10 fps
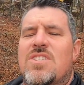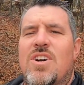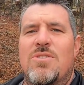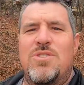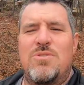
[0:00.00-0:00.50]

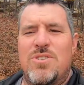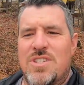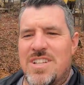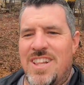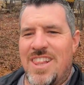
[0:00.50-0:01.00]
Don't you
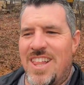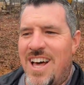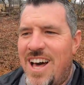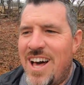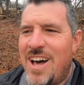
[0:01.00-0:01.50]
just
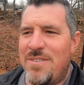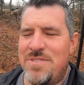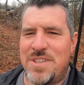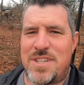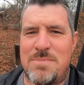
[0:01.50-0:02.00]

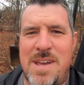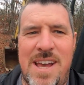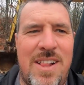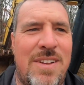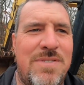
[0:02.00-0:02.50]
love the
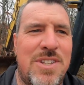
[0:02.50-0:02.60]
smell of